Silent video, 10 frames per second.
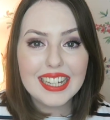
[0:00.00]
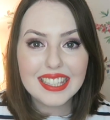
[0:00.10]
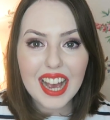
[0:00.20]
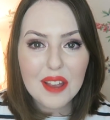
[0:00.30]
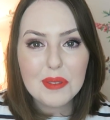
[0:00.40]

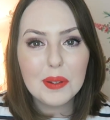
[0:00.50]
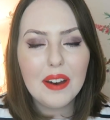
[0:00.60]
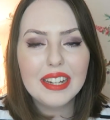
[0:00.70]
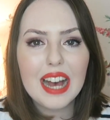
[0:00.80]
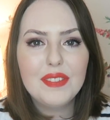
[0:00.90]
guys, I hope you're
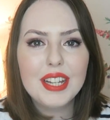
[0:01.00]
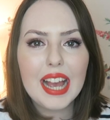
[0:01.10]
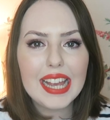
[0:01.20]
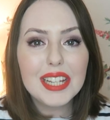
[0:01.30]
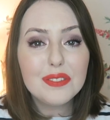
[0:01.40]
well and having
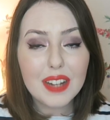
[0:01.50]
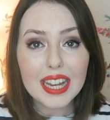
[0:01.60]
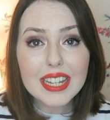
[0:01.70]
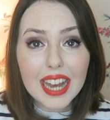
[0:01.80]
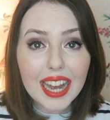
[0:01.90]
a
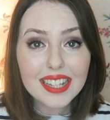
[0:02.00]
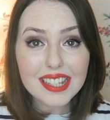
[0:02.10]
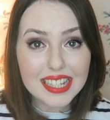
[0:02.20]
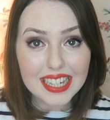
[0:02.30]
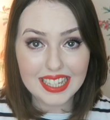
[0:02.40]

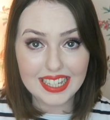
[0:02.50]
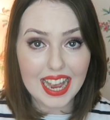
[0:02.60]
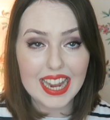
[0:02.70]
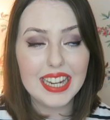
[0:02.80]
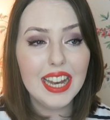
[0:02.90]
fantastic
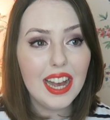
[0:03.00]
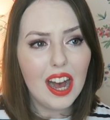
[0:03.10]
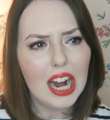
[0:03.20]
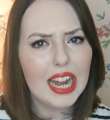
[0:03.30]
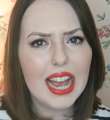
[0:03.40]
day.
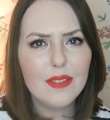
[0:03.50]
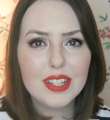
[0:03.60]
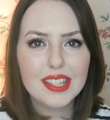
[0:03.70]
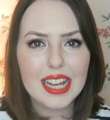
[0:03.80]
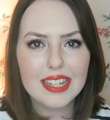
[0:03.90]
I
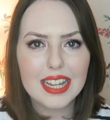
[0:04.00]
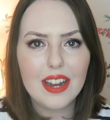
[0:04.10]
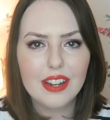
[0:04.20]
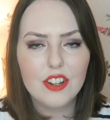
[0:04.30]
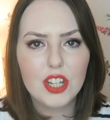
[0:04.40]
haven't sat
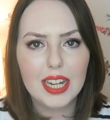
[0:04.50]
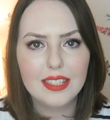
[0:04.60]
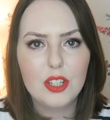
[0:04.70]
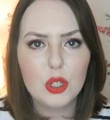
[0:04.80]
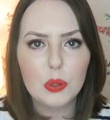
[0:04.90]
down and
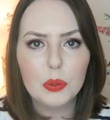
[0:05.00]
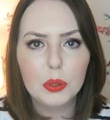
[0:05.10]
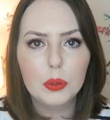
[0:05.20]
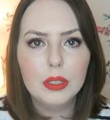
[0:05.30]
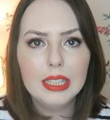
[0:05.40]
chatted to you
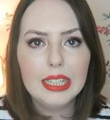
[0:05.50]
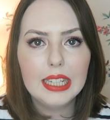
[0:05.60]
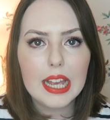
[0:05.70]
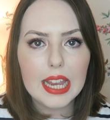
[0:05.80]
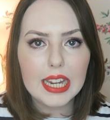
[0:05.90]
all
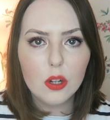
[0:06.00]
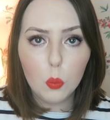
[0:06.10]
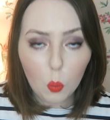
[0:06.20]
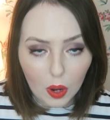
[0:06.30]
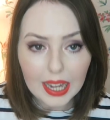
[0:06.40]
in a
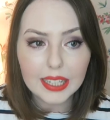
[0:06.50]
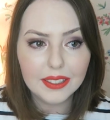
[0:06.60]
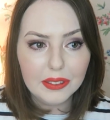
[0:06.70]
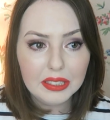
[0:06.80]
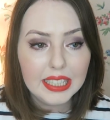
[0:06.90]

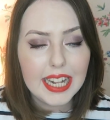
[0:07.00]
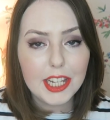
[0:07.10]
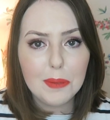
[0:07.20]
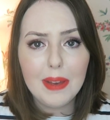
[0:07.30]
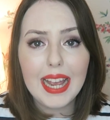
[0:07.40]
while.
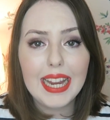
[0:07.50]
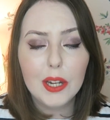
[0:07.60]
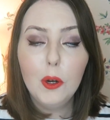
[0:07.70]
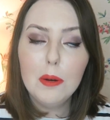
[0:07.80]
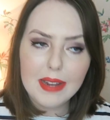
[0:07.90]
You may
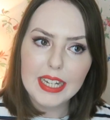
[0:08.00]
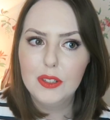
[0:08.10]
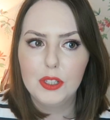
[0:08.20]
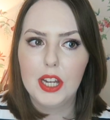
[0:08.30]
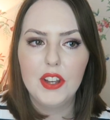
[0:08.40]
or may
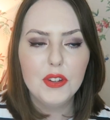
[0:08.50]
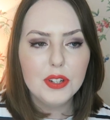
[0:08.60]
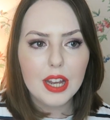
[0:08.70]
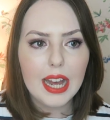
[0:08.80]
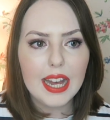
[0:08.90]
not know,
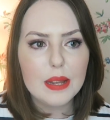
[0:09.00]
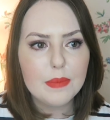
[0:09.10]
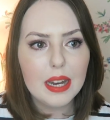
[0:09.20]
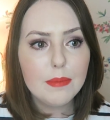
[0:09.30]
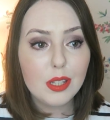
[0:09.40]

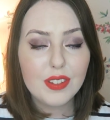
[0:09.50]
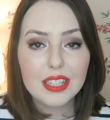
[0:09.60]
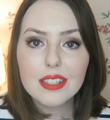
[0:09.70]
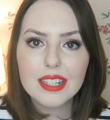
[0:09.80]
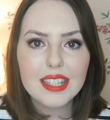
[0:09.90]
I'm moving
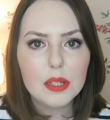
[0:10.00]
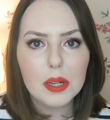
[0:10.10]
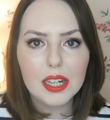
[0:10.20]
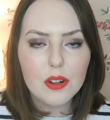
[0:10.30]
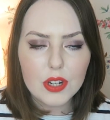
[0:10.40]
to Disney
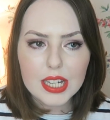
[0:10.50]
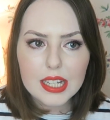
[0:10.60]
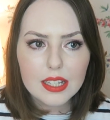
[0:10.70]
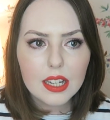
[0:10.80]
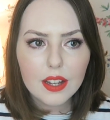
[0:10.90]
World
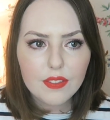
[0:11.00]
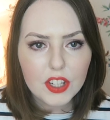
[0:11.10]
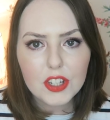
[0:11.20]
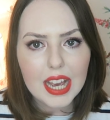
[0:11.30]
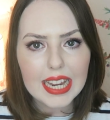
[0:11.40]
in a
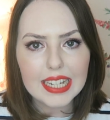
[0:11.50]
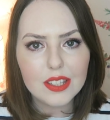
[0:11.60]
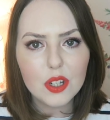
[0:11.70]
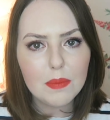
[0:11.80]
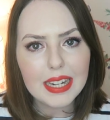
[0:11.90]
few
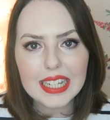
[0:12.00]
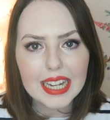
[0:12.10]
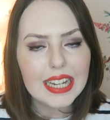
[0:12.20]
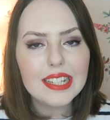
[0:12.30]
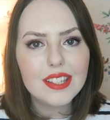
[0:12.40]
days, not many
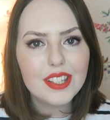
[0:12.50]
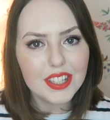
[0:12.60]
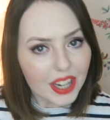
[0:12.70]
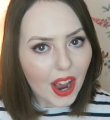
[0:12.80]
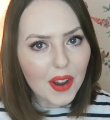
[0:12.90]
days
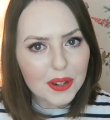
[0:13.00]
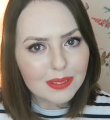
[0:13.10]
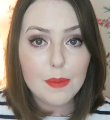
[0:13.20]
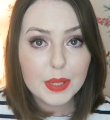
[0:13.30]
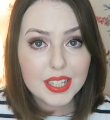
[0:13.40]
to go,
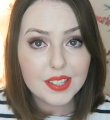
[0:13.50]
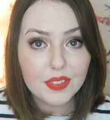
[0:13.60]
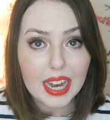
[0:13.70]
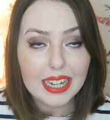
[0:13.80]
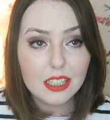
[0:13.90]
and because of
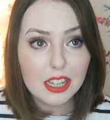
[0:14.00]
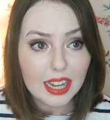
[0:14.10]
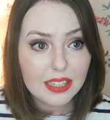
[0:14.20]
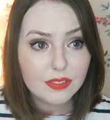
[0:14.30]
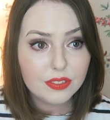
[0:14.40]
that,
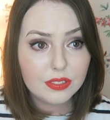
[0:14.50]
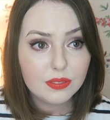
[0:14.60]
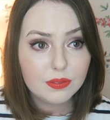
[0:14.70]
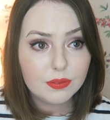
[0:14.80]
life